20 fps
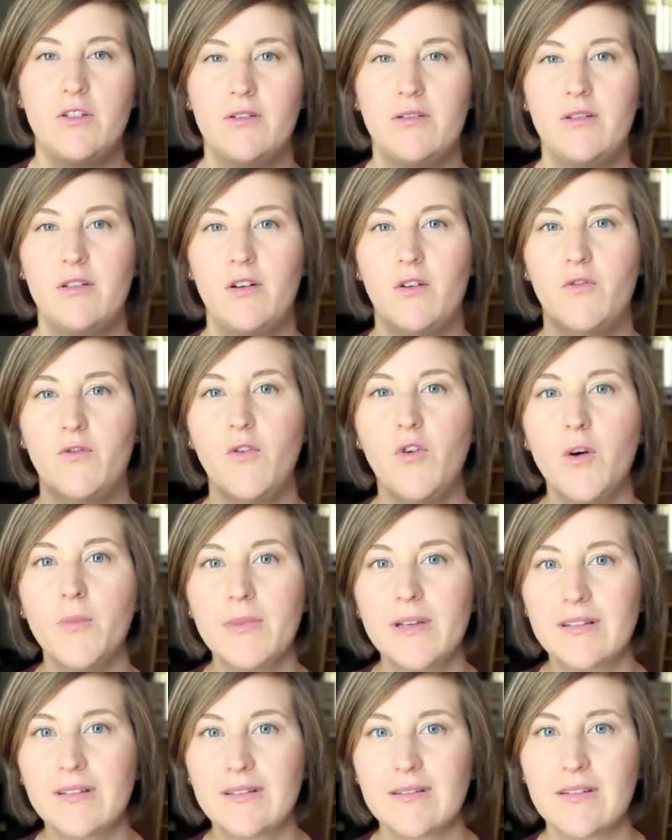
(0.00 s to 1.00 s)
just so your
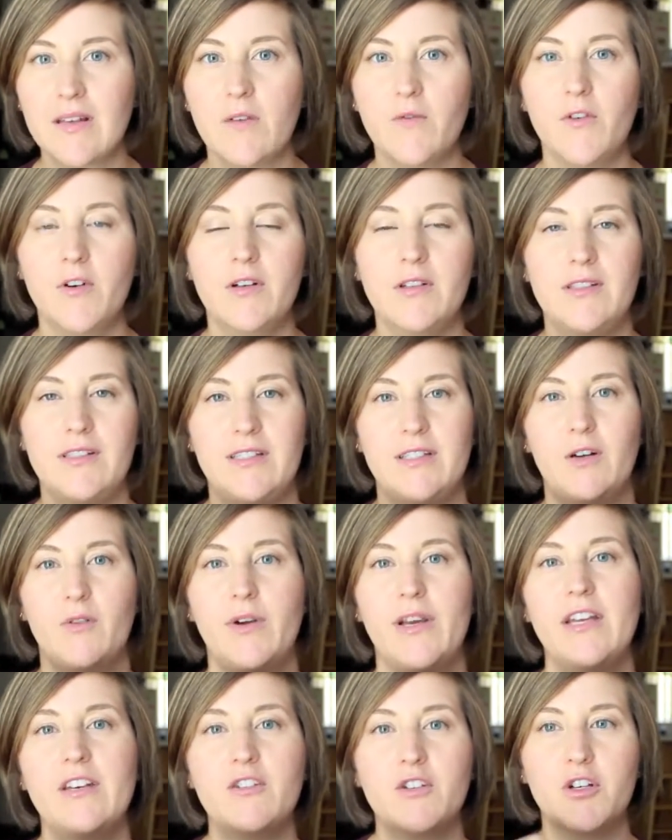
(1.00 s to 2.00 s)
form doesn't suffer, so you
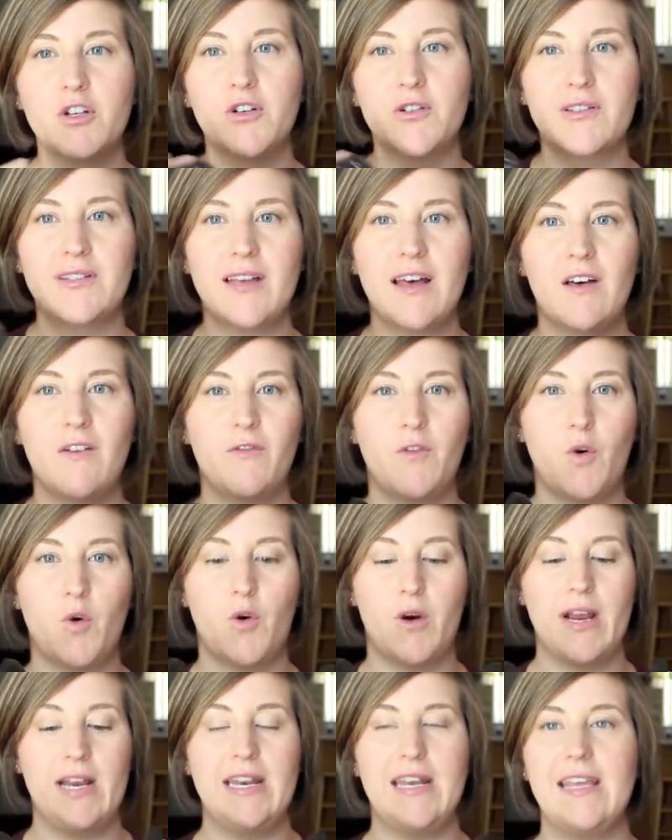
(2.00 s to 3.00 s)
don't injure yourself
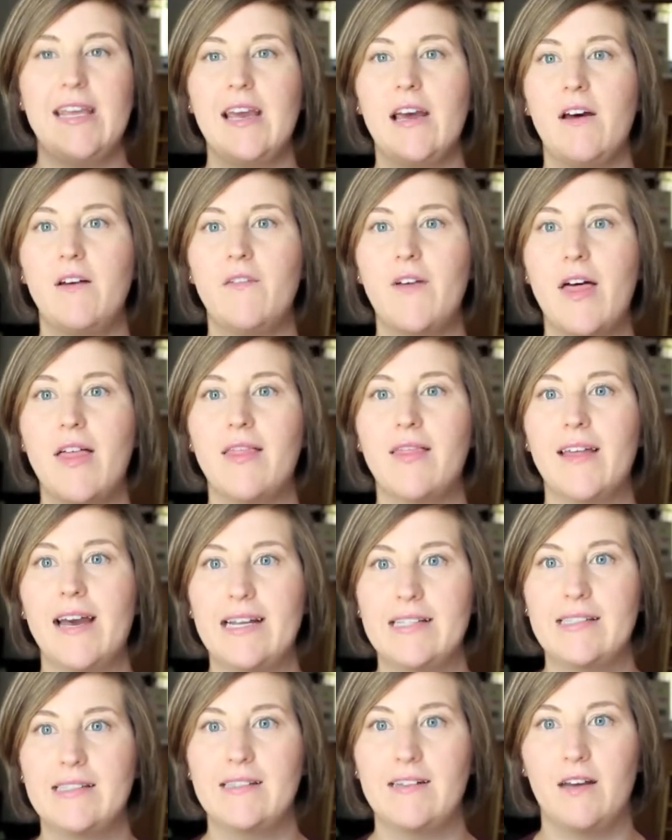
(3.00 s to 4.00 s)
or any of
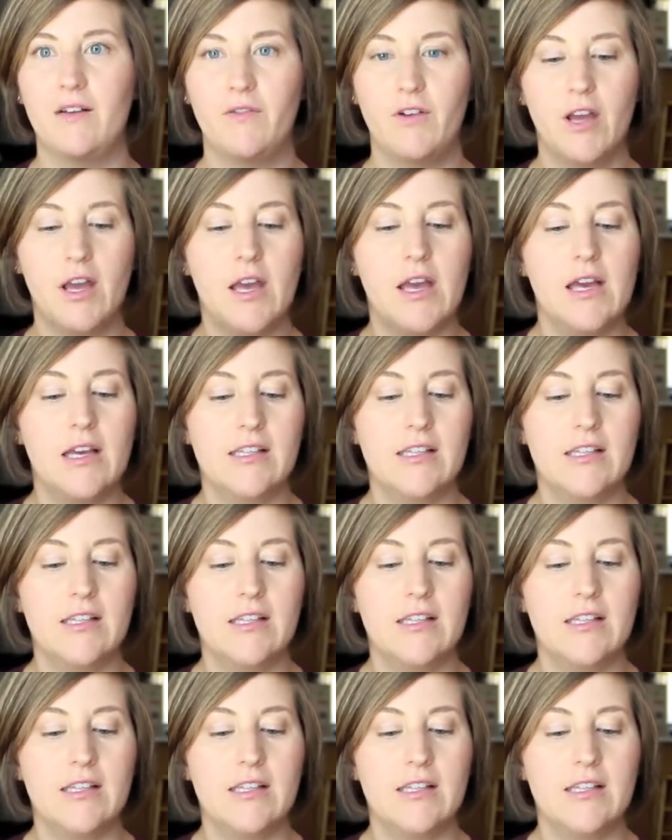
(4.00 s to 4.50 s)
that stuff.